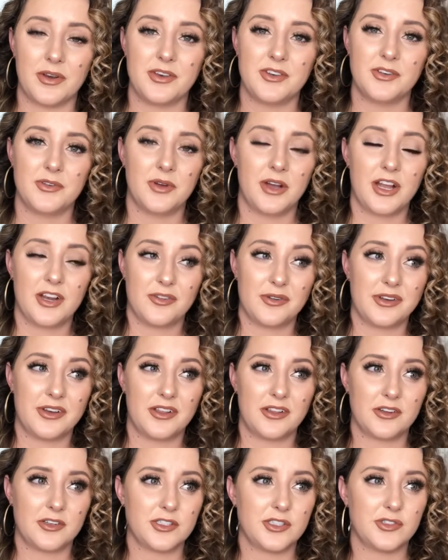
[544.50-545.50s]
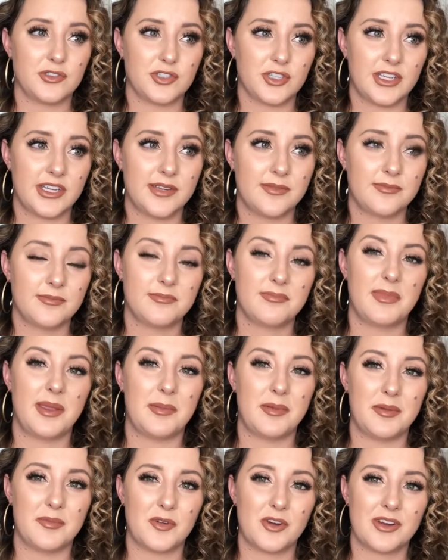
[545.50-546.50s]
to $100 usually,
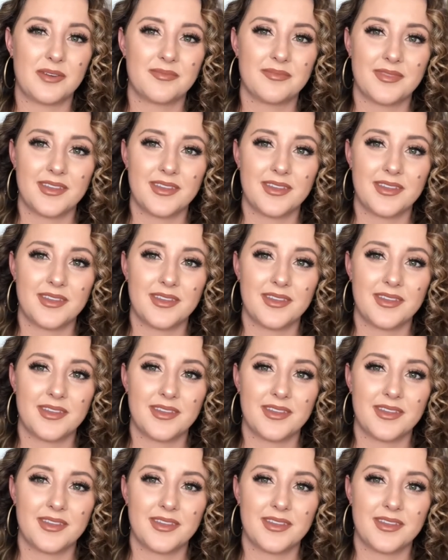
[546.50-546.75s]
maybe more.